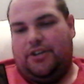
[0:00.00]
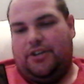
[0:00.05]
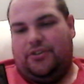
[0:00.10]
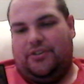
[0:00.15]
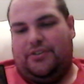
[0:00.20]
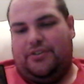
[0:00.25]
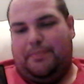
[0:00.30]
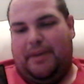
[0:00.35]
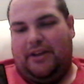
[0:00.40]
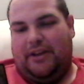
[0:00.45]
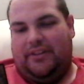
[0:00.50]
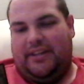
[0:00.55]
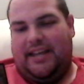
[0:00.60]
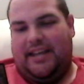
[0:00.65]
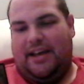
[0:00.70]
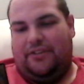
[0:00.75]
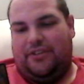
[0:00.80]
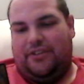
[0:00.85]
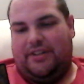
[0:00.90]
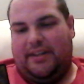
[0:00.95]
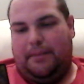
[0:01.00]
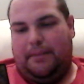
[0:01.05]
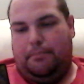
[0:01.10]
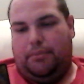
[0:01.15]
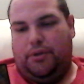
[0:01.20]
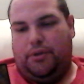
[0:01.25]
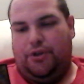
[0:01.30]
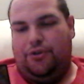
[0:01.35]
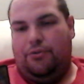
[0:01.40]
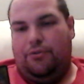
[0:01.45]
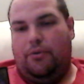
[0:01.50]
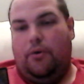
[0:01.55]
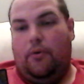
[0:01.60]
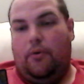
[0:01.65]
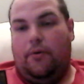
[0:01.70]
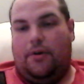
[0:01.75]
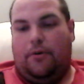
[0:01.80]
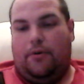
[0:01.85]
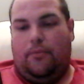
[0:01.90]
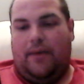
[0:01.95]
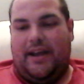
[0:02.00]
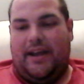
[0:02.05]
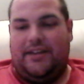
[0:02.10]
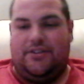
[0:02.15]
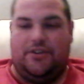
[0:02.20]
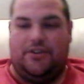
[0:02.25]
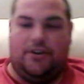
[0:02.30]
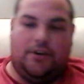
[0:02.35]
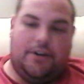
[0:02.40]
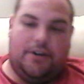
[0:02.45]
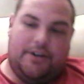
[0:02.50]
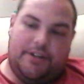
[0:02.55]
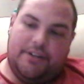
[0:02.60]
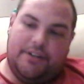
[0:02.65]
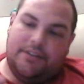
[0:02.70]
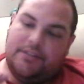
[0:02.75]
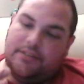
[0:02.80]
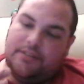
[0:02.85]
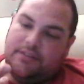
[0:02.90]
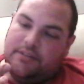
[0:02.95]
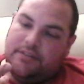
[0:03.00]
So this apparently counts as a blue or a white card.